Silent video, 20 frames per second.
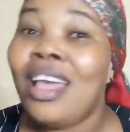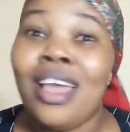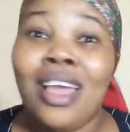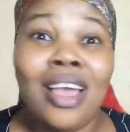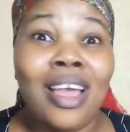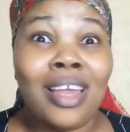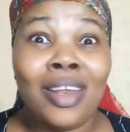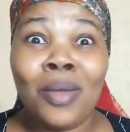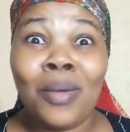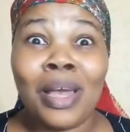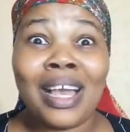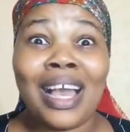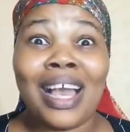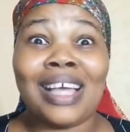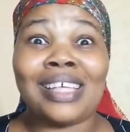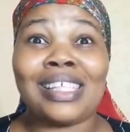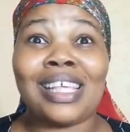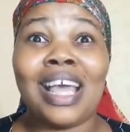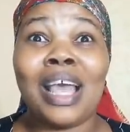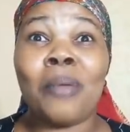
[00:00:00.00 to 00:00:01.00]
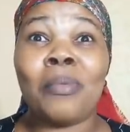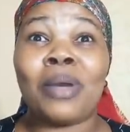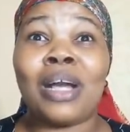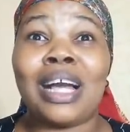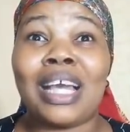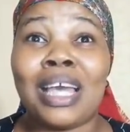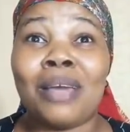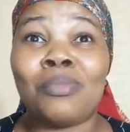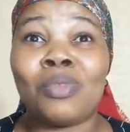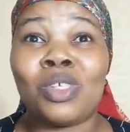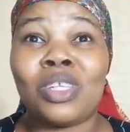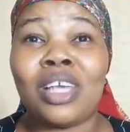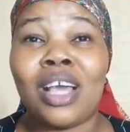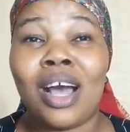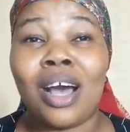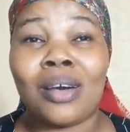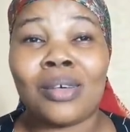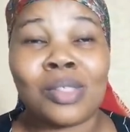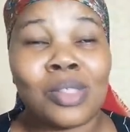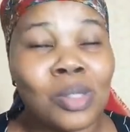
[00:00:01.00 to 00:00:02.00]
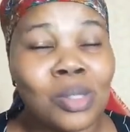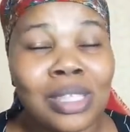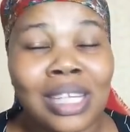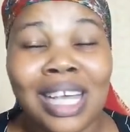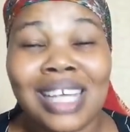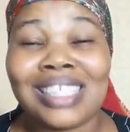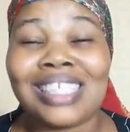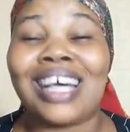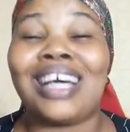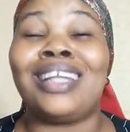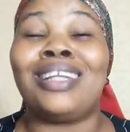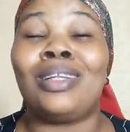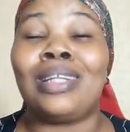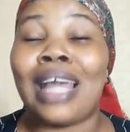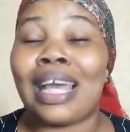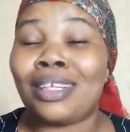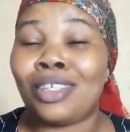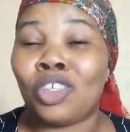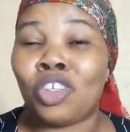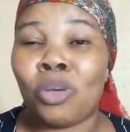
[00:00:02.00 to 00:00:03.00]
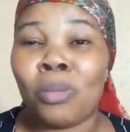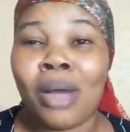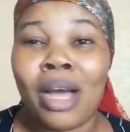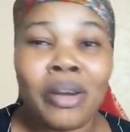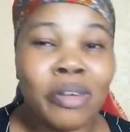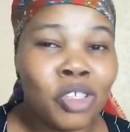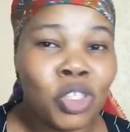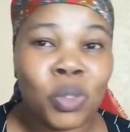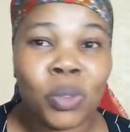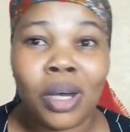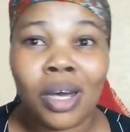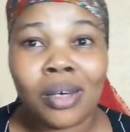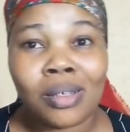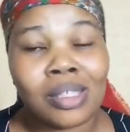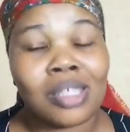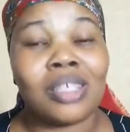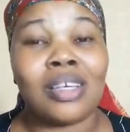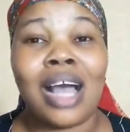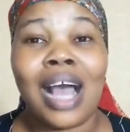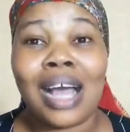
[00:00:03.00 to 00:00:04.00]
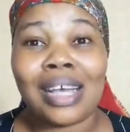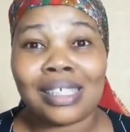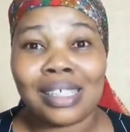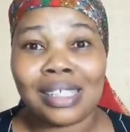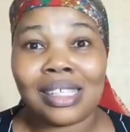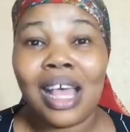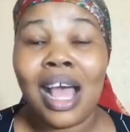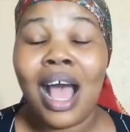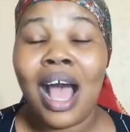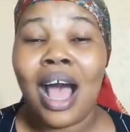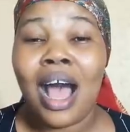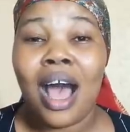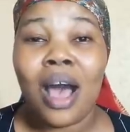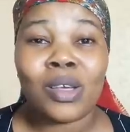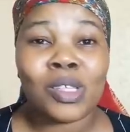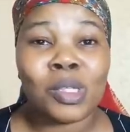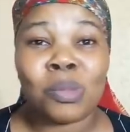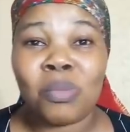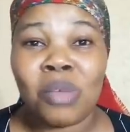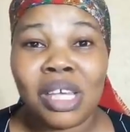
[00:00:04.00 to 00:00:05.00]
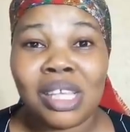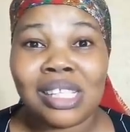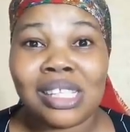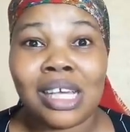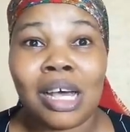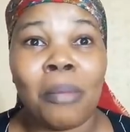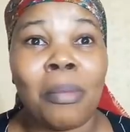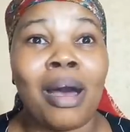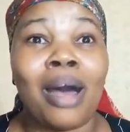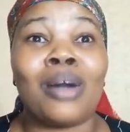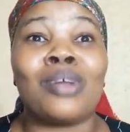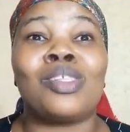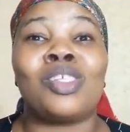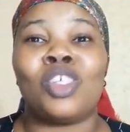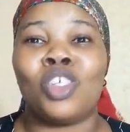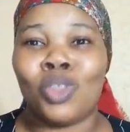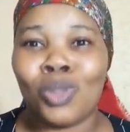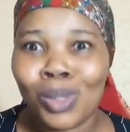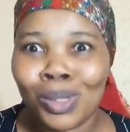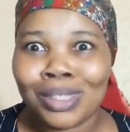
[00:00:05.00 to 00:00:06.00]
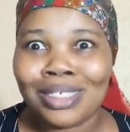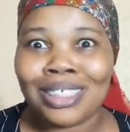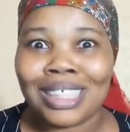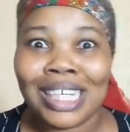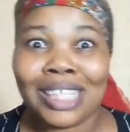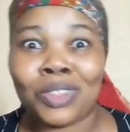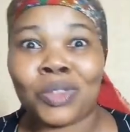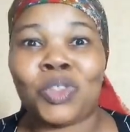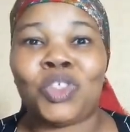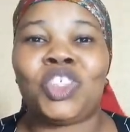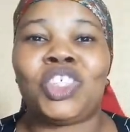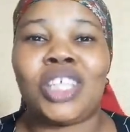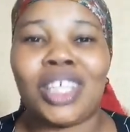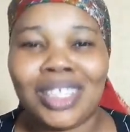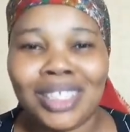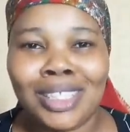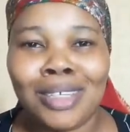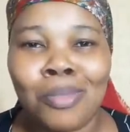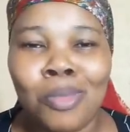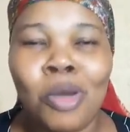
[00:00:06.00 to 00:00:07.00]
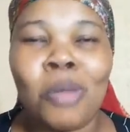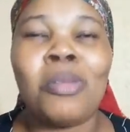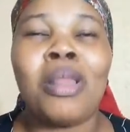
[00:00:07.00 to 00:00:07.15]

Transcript: Anyway, guys, Ebuka came to the house tonight, and like the normal rituals, he asked housemates about, you know, trying to shake table.